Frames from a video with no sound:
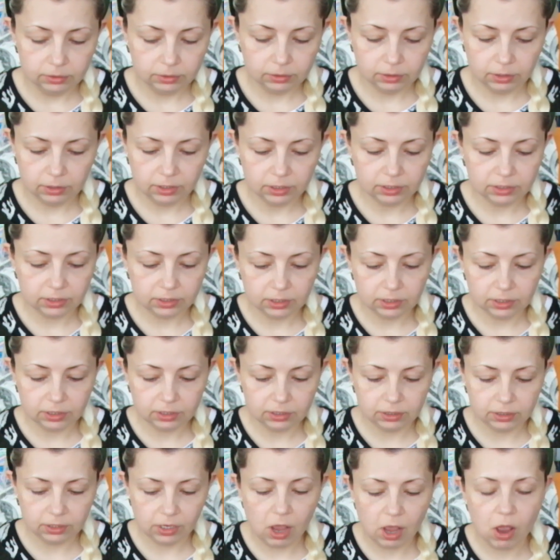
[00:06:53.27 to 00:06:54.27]
so this is
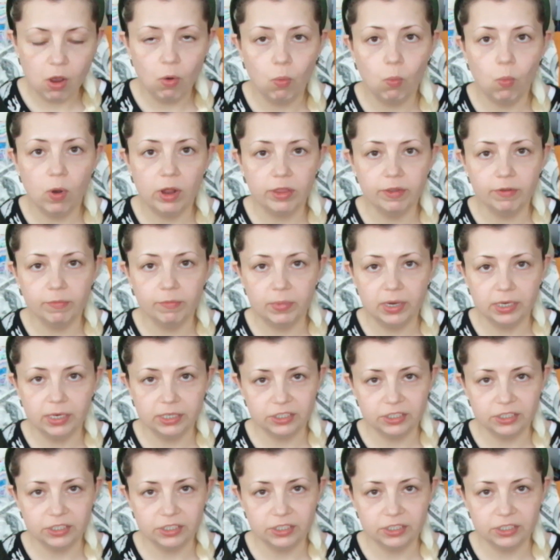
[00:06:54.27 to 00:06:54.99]
one of my